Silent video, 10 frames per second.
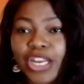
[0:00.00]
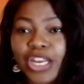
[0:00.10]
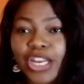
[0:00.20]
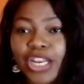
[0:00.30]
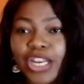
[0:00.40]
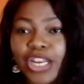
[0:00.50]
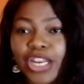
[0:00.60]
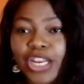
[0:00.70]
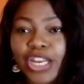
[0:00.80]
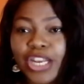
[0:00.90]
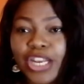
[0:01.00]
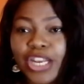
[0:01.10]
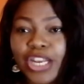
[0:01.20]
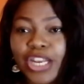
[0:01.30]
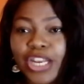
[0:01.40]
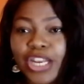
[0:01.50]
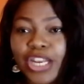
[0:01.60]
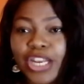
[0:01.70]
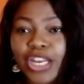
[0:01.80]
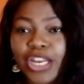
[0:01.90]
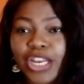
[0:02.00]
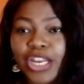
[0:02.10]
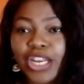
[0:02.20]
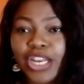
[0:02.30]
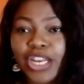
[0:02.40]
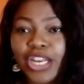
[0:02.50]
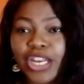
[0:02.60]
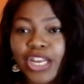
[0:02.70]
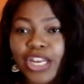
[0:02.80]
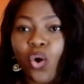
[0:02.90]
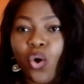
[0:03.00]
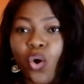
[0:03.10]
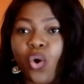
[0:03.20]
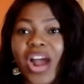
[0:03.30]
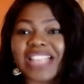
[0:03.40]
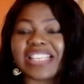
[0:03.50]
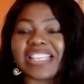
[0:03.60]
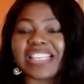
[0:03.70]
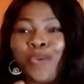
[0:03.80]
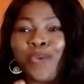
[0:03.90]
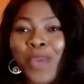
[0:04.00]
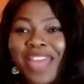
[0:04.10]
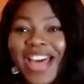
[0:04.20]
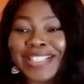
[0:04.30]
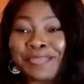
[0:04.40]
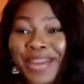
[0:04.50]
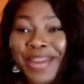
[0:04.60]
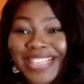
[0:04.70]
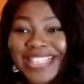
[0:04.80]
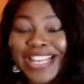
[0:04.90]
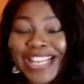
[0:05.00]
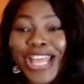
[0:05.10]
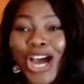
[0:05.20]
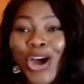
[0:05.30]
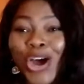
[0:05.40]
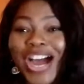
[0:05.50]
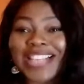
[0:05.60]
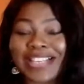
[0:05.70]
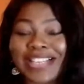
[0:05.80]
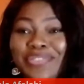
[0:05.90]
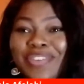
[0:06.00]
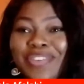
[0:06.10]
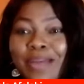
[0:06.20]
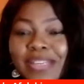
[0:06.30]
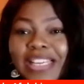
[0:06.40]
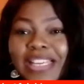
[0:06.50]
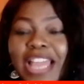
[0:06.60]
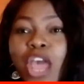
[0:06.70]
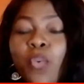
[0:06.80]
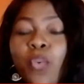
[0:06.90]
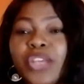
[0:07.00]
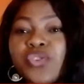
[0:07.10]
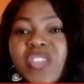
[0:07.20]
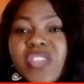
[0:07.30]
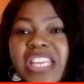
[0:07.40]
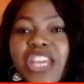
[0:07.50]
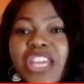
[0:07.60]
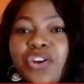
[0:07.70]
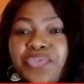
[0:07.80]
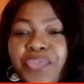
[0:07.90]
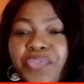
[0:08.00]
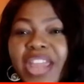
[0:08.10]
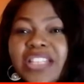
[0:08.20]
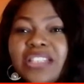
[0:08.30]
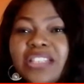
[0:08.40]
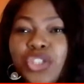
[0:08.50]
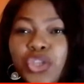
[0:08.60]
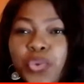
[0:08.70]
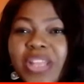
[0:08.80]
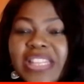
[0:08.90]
or as a family. Whether as a person or as a family. When you see your friends doing